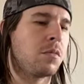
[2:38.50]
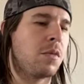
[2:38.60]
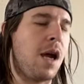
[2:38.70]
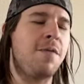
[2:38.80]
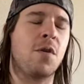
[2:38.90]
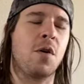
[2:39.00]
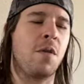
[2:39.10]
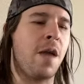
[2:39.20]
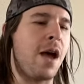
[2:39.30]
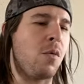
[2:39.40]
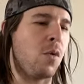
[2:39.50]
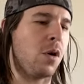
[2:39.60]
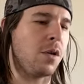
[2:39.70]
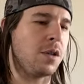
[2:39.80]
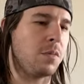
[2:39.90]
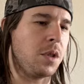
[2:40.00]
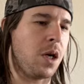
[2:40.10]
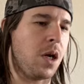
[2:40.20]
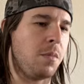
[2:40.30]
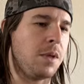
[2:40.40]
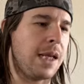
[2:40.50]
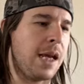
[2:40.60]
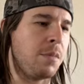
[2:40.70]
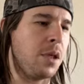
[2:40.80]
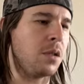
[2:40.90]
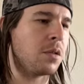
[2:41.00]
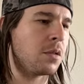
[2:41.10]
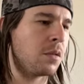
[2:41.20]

I haven't heard that word in some time. Damnedest.